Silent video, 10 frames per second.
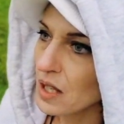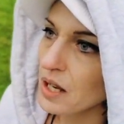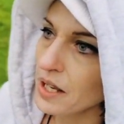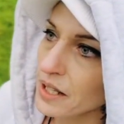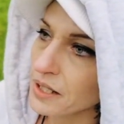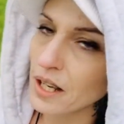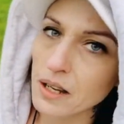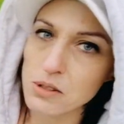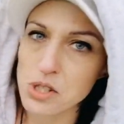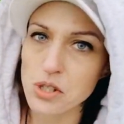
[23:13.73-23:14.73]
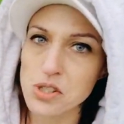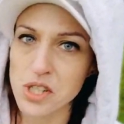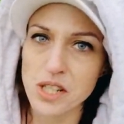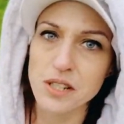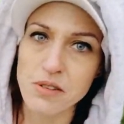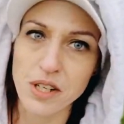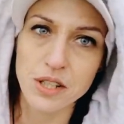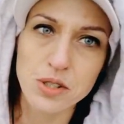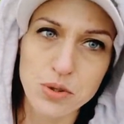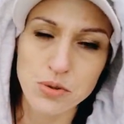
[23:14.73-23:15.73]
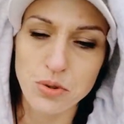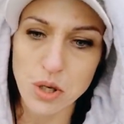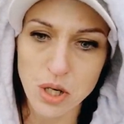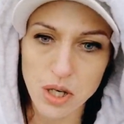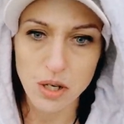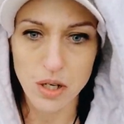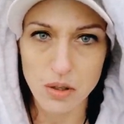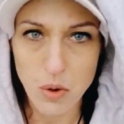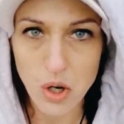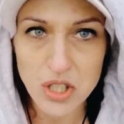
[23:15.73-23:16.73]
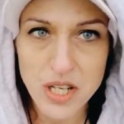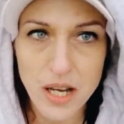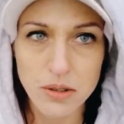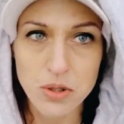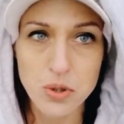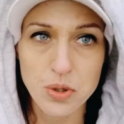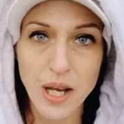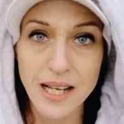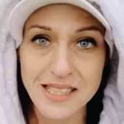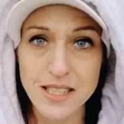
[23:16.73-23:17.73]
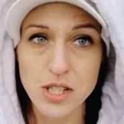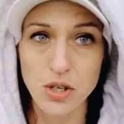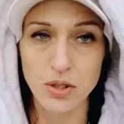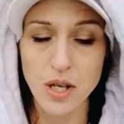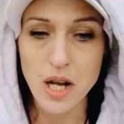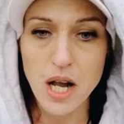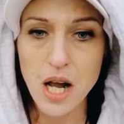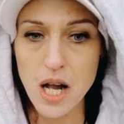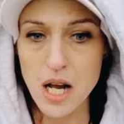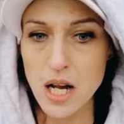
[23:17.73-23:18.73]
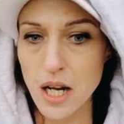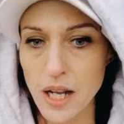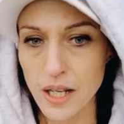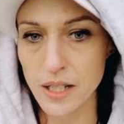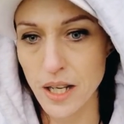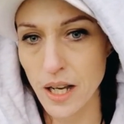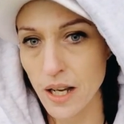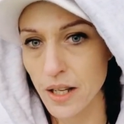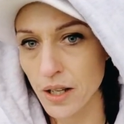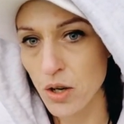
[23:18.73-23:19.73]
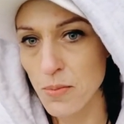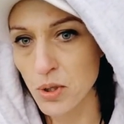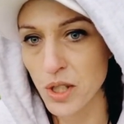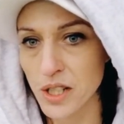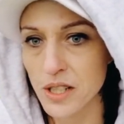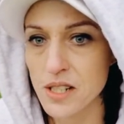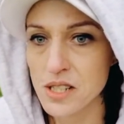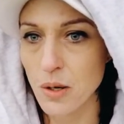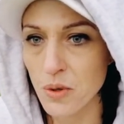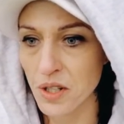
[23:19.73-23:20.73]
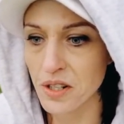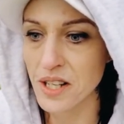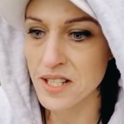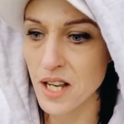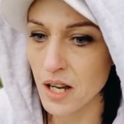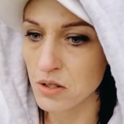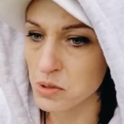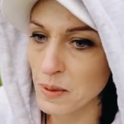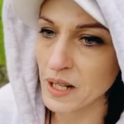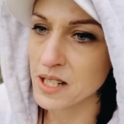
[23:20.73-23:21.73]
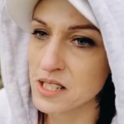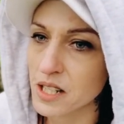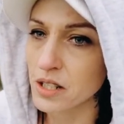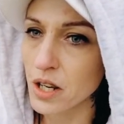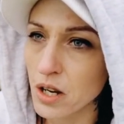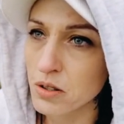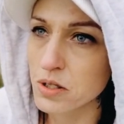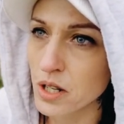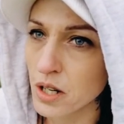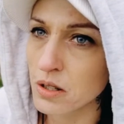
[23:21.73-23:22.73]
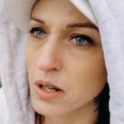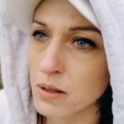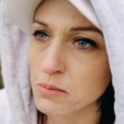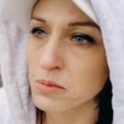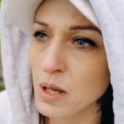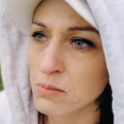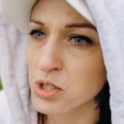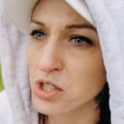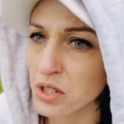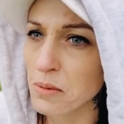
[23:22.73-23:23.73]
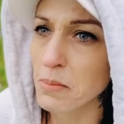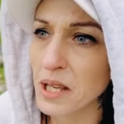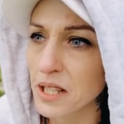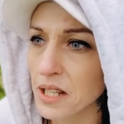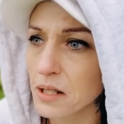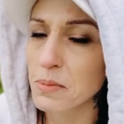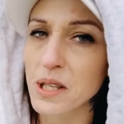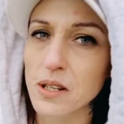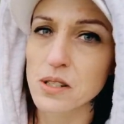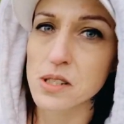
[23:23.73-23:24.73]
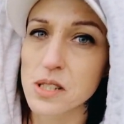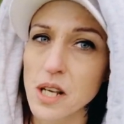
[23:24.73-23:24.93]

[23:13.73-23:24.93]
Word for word: And I was considering to uh, walk down to Castleton and I accommodated someone in a guest house. But I said, no, no, I'm, I'm just gonna make it because